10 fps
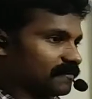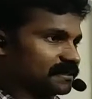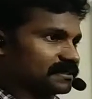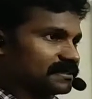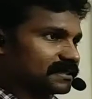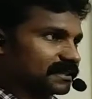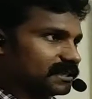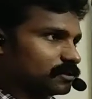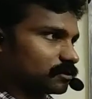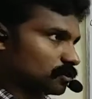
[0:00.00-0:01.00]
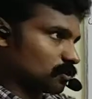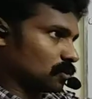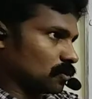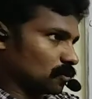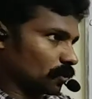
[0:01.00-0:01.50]
first second
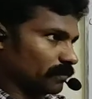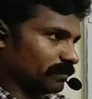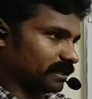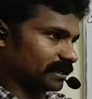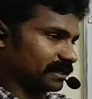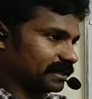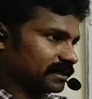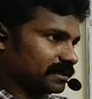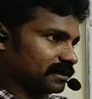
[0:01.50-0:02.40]
1 meter,